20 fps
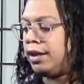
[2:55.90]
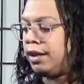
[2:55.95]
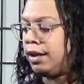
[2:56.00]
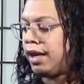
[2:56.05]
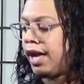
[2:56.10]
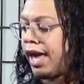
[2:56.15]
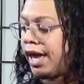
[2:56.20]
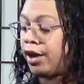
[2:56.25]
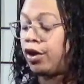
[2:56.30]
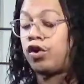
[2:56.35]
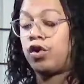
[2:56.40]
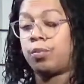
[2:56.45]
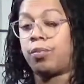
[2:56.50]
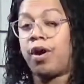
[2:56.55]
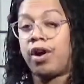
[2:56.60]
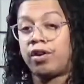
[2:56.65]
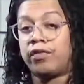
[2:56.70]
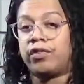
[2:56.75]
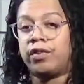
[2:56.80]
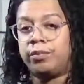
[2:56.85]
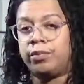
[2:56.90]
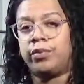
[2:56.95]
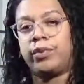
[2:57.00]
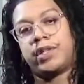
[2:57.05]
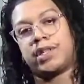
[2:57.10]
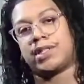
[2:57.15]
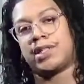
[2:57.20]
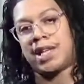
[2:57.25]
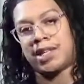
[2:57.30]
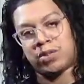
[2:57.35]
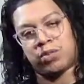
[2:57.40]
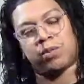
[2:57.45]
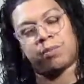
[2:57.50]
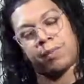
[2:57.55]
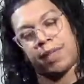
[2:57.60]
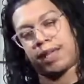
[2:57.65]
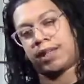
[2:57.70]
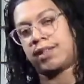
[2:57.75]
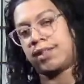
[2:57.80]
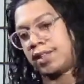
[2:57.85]
ankle part of the boot, because that's what
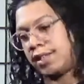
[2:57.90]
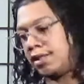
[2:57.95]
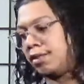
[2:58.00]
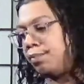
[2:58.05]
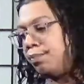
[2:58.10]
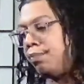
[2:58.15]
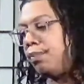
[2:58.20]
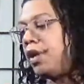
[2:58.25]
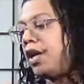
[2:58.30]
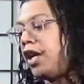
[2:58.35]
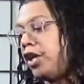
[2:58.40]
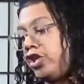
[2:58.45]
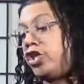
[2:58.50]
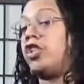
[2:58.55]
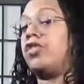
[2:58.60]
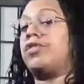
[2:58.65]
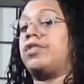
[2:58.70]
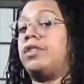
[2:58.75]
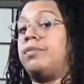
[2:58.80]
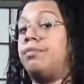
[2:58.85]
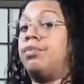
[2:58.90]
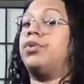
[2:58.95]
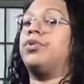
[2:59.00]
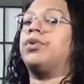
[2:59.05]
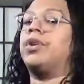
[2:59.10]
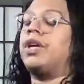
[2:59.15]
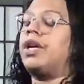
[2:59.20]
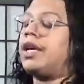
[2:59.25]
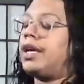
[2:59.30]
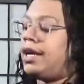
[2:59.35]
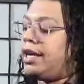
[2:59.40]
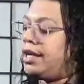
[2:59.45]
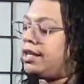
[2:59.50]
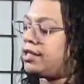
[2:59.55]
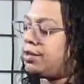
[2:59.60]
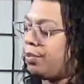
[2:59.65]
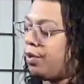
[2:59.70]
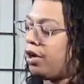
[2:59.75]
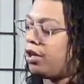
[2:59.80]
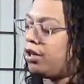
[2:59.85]
makes this a Chelsea boot. It's a
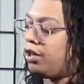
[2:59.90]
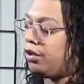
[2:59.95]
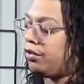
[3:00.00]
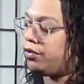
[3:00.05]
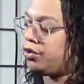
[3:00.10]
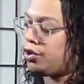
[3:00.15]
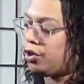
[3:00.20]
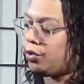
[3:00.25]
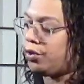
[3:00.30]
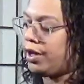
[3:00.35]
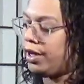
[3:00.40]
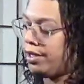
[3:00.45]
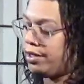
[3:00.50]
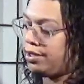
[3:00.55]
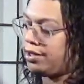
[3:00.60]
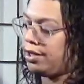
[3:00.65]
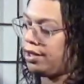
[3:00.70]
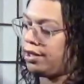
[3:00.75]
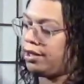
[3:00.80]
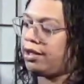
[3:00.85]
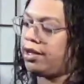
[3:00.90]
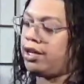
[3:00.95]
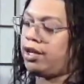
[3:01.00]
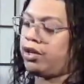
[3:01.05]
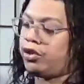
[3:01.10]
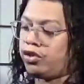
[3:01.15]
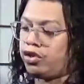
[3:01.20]
part of showcasing the